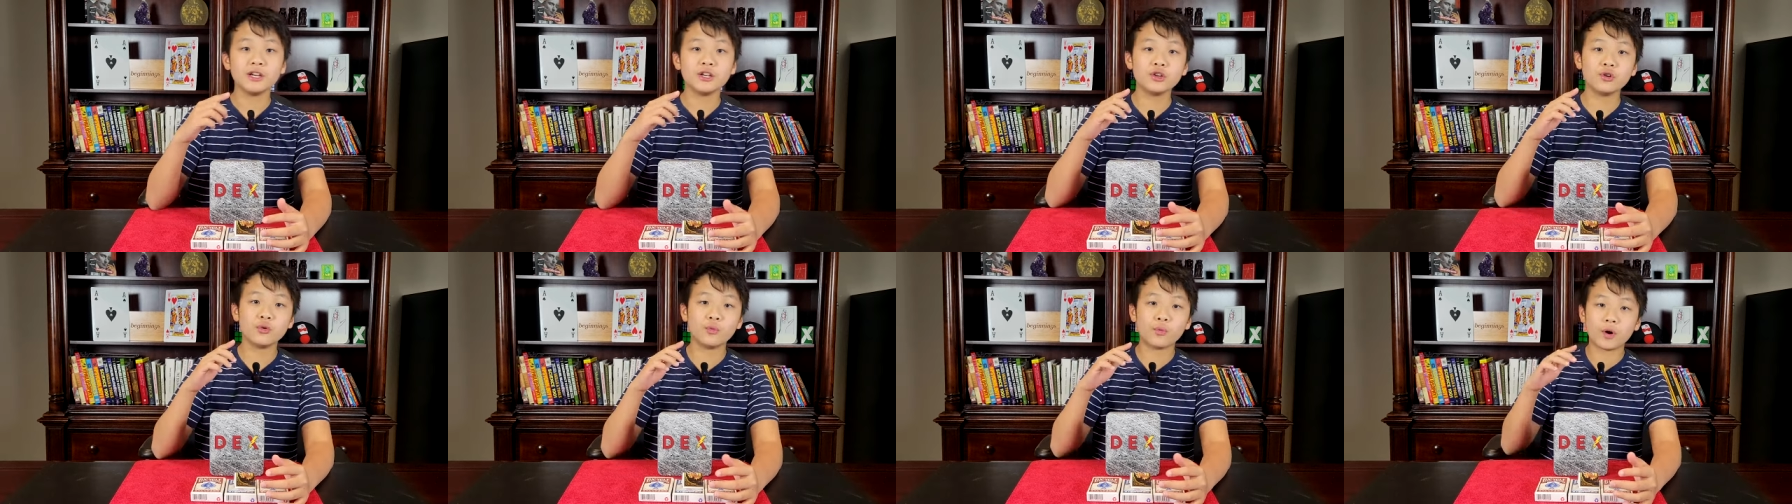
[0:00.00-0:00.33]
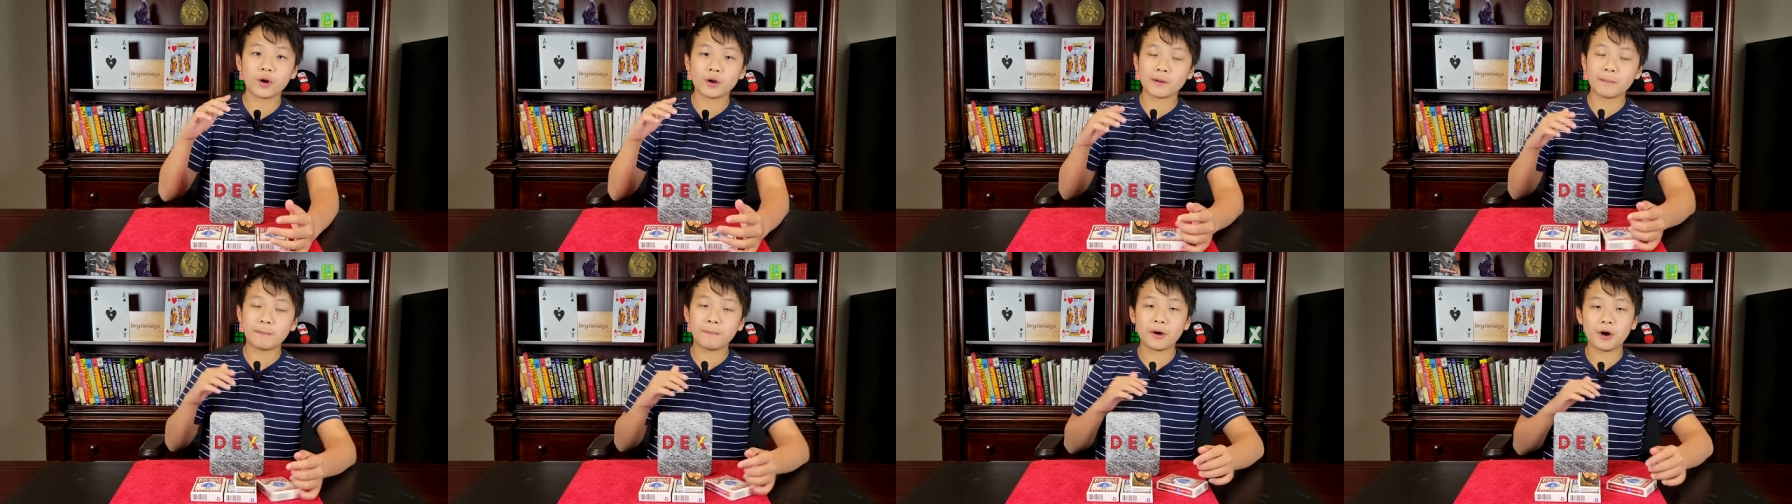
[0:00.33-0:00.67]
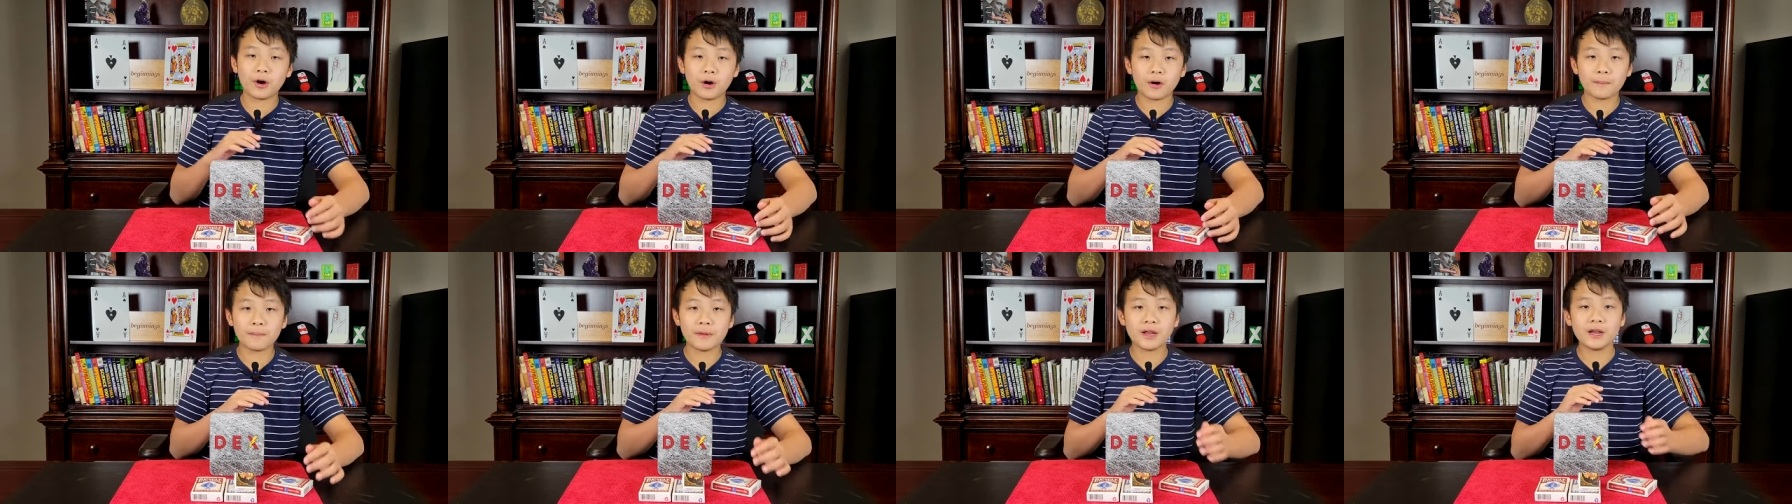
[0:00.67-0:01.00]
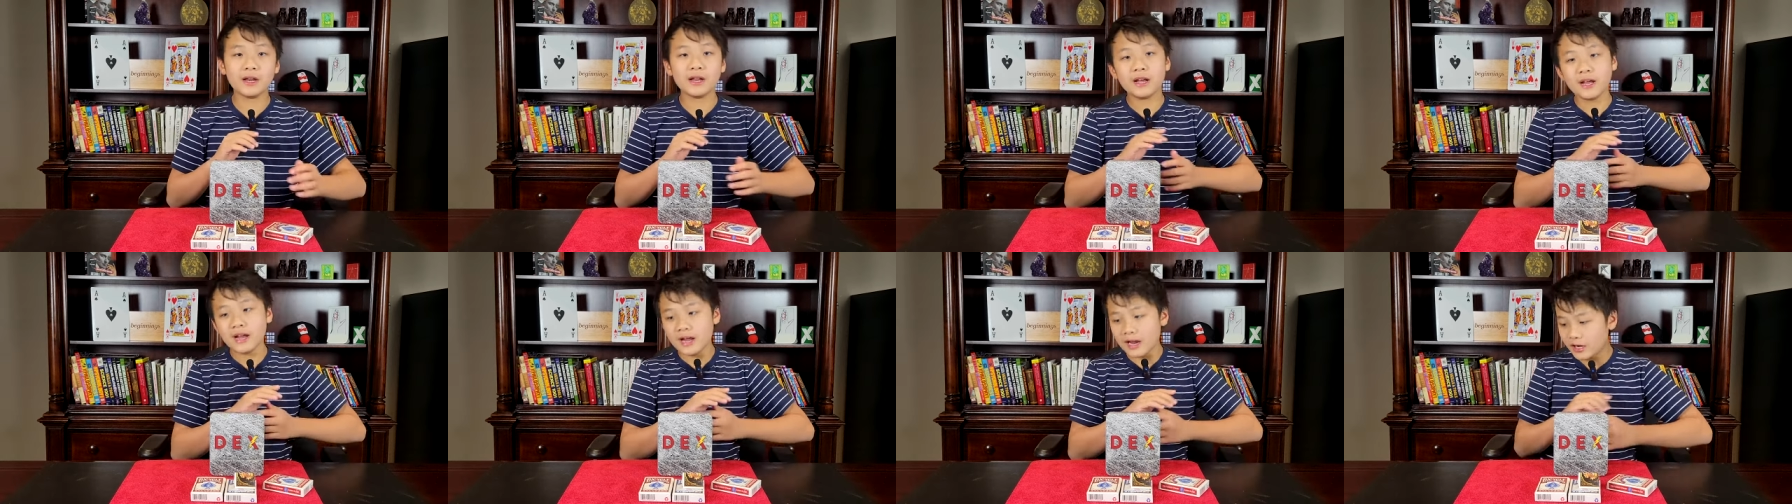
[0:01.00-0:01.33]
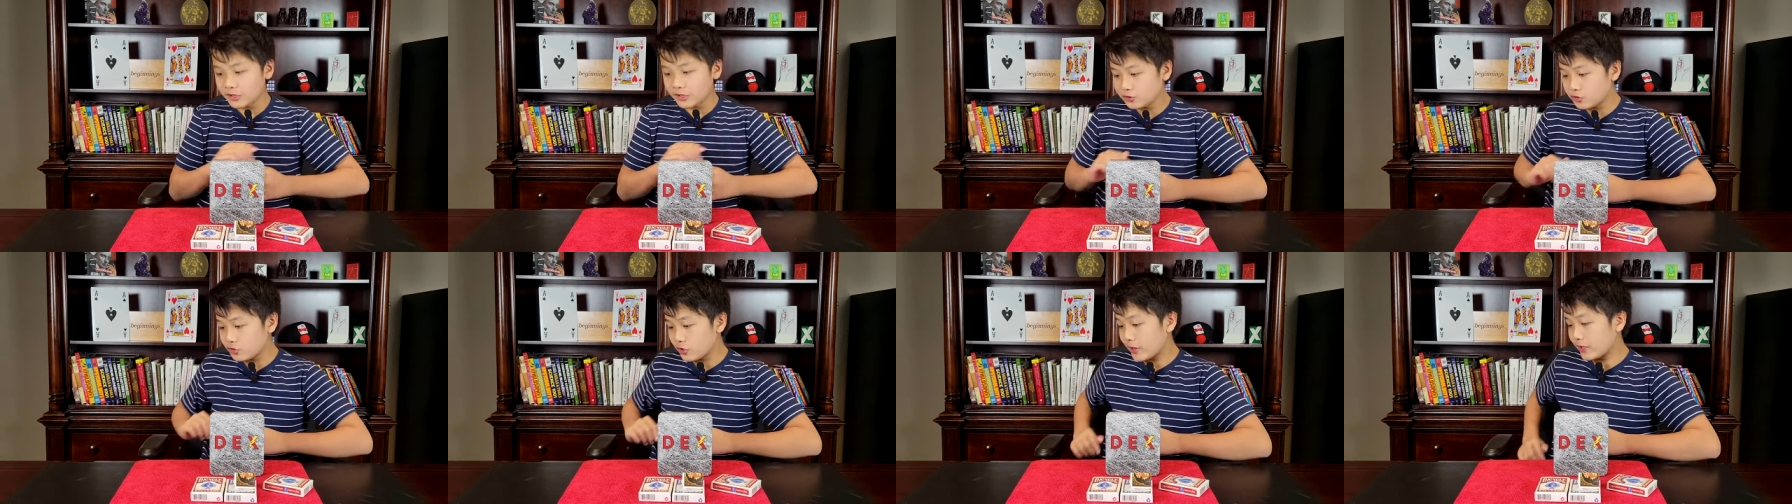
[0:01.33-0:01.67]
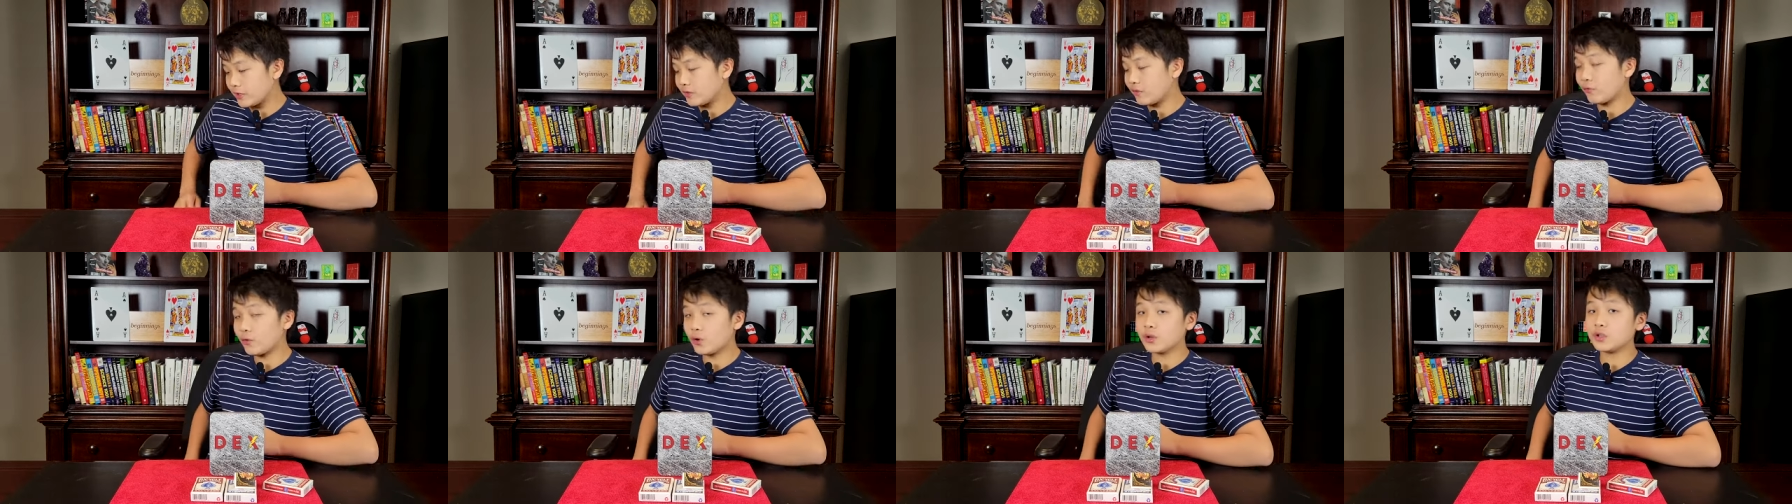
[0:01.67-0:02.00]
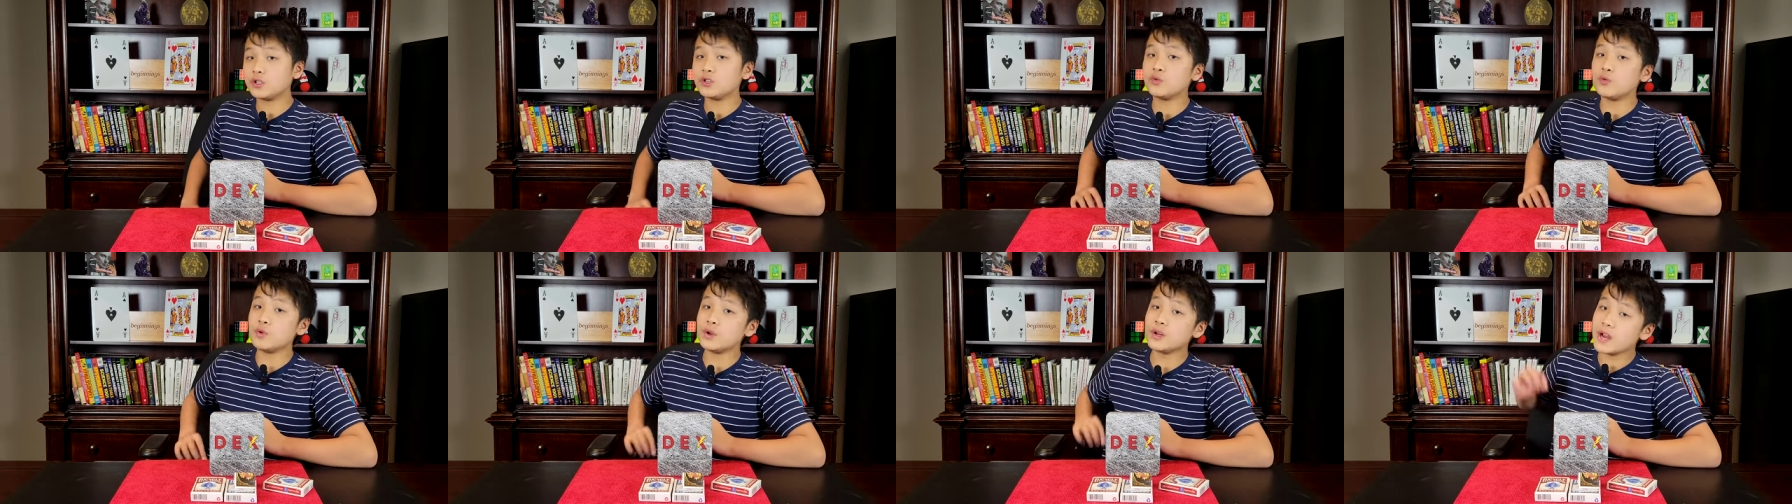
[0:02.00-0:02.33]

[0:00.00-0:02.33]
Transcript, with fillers: You'll want to palm it and transfer it to